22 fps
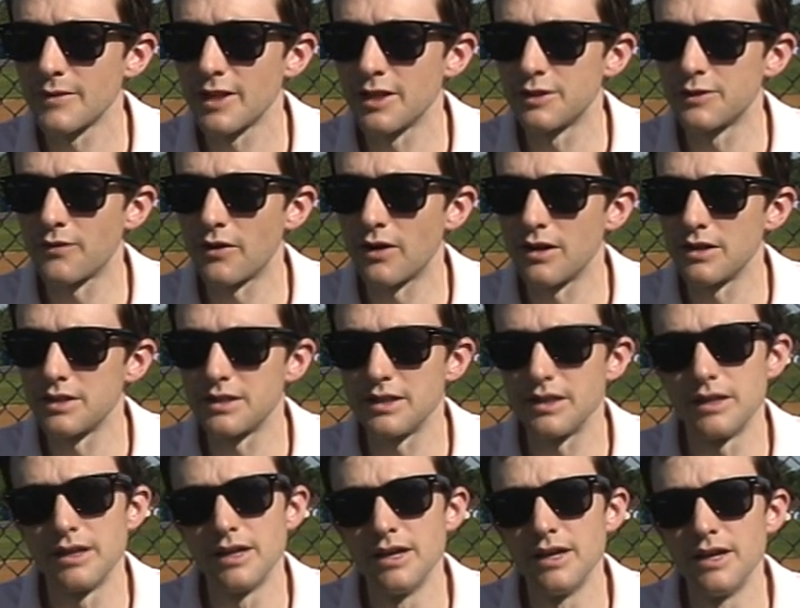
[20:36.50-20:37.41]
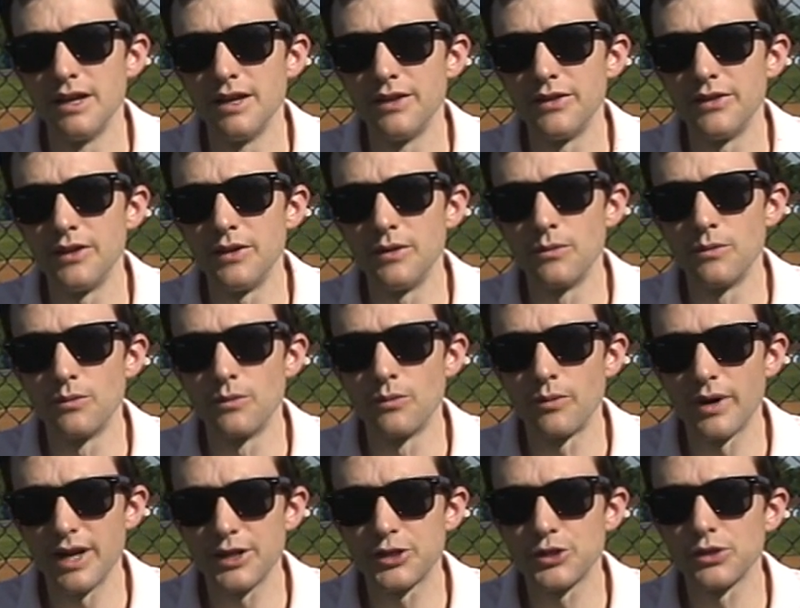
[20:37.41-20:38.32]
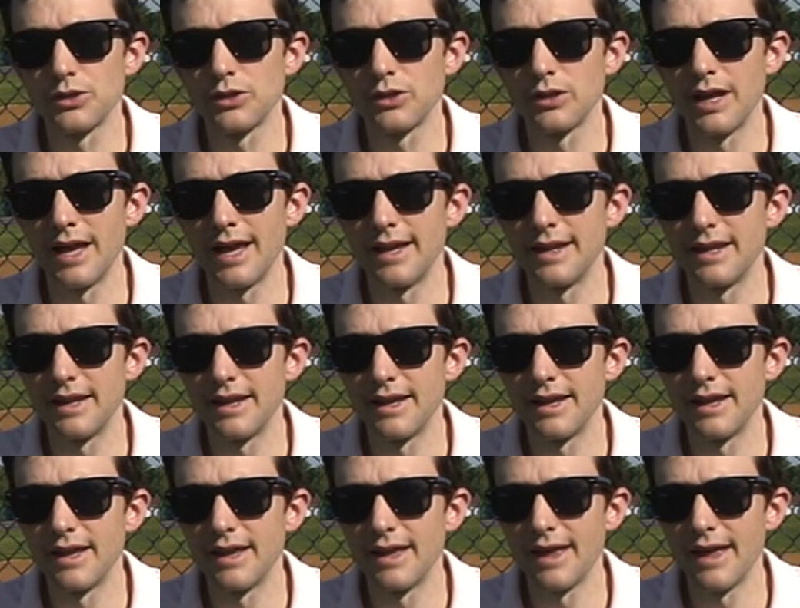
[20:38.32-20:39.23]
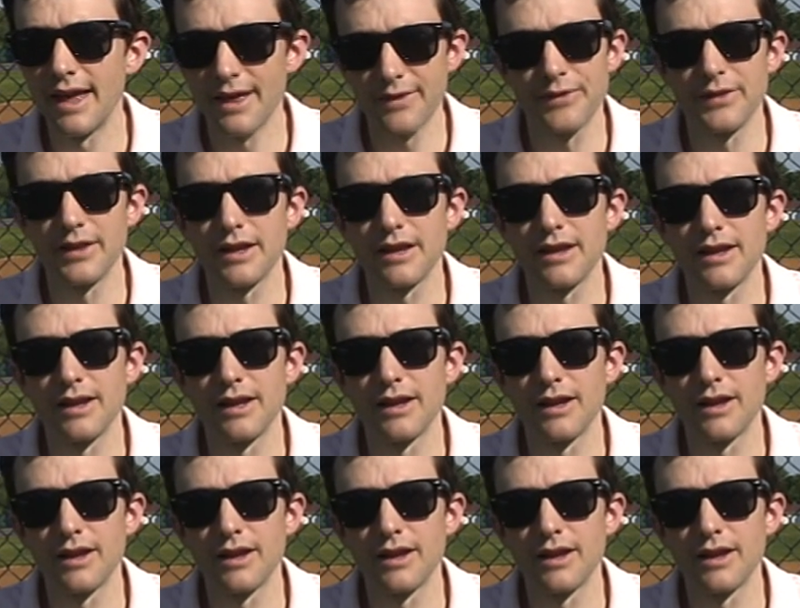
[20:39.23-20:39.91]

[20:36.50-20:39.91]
as far as the racial and ethnic